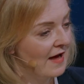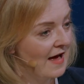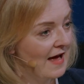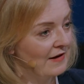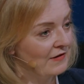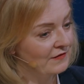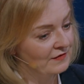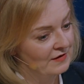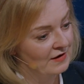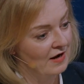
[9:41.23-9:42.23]

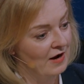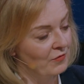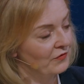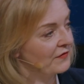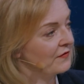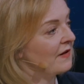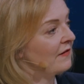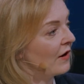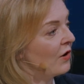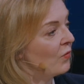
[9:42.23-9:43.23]
And I want to see
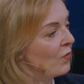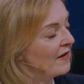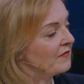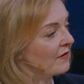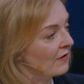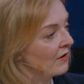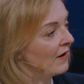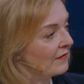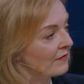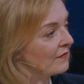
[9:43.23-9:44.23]
the whole Western
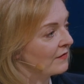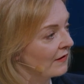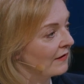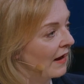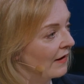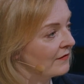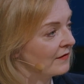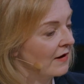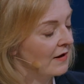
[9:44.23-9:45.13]
alliance doing that.